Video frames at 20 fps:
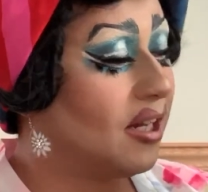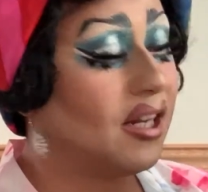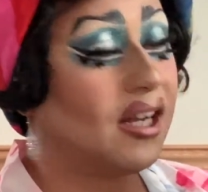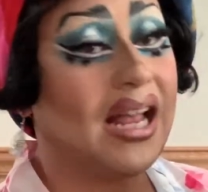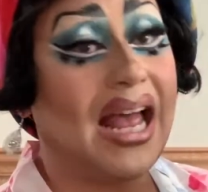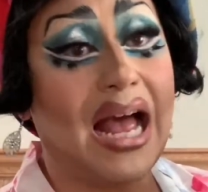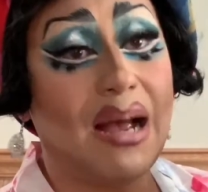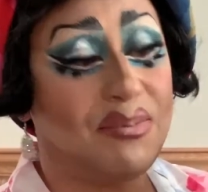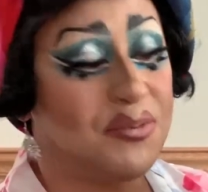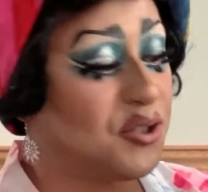
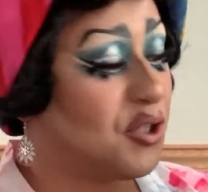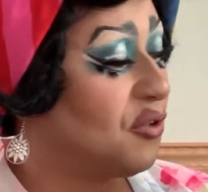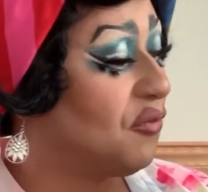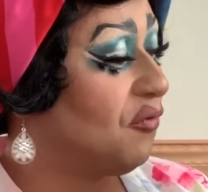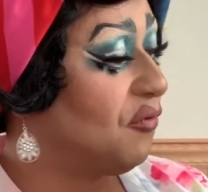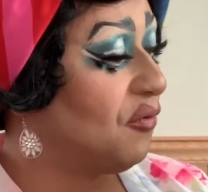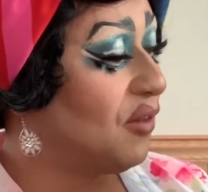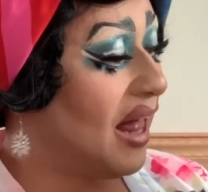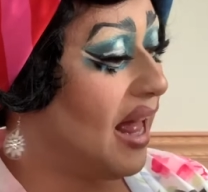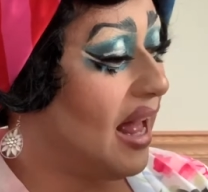captured
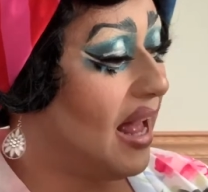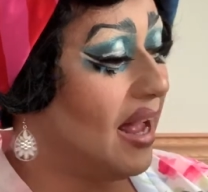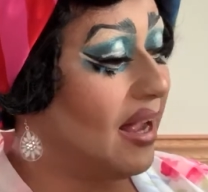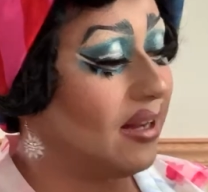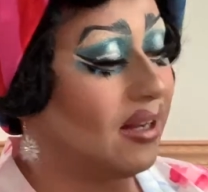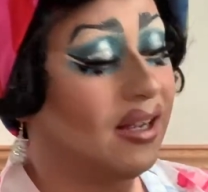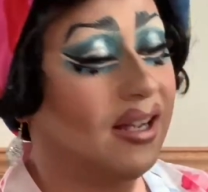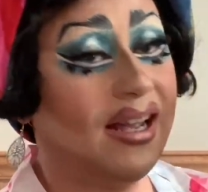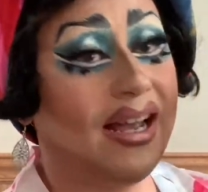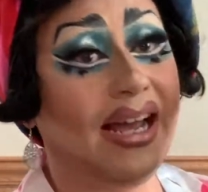flag
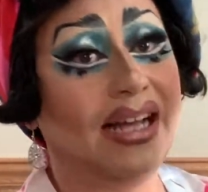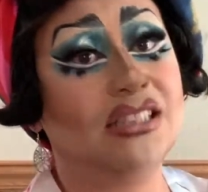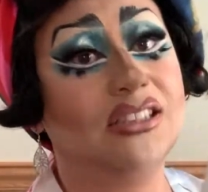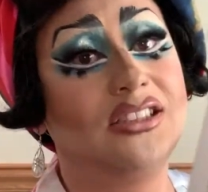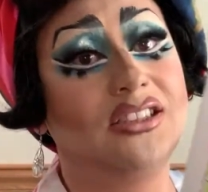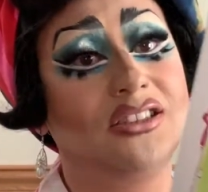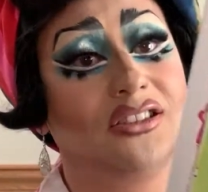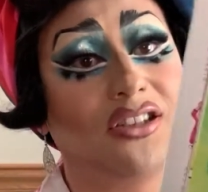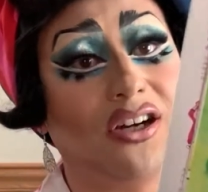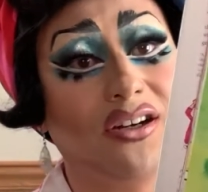and
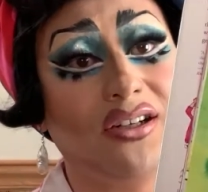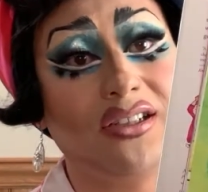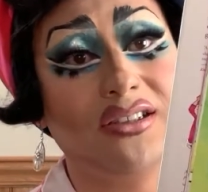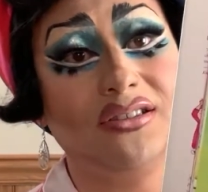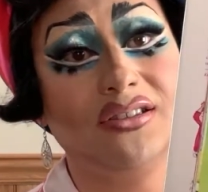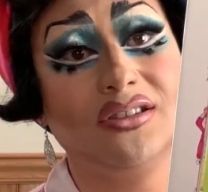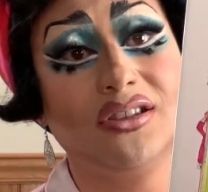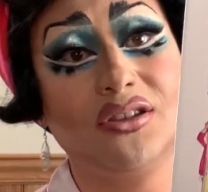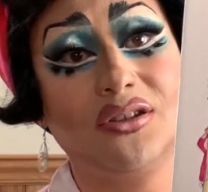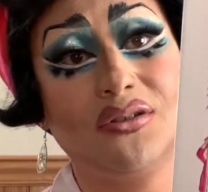
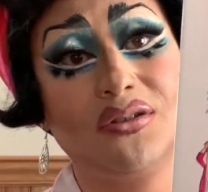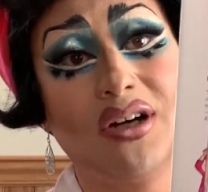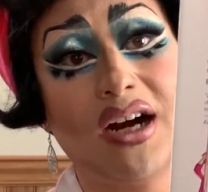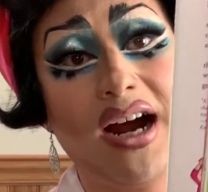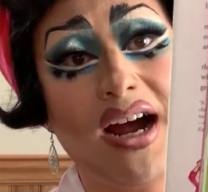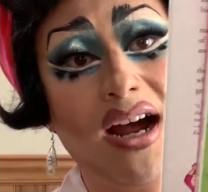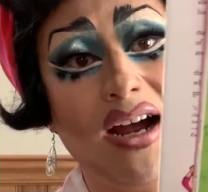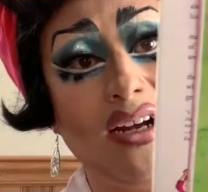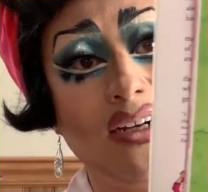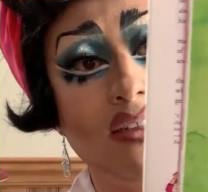started to
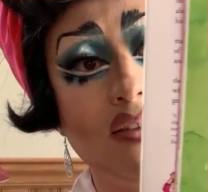cry.